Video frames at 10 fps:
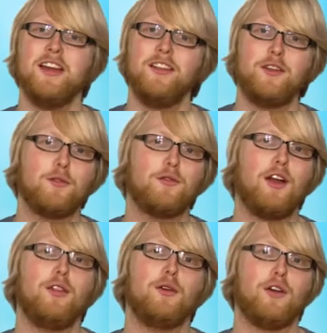You can
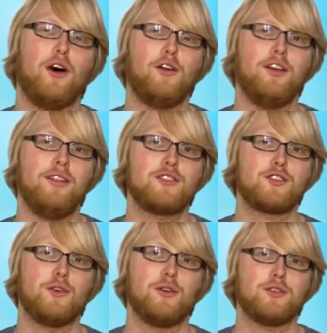find those all in the
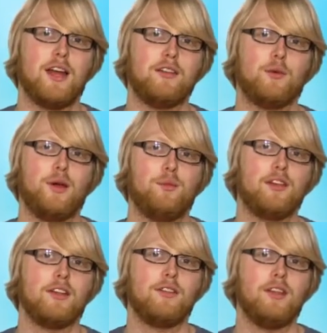show notes at the
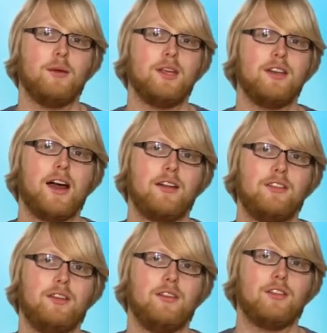website
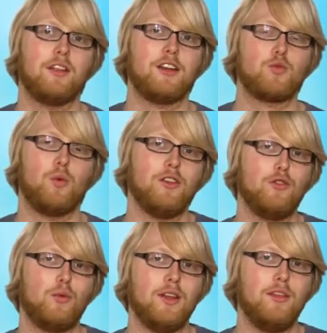
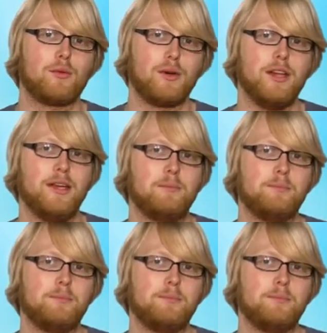cmd.tv/123.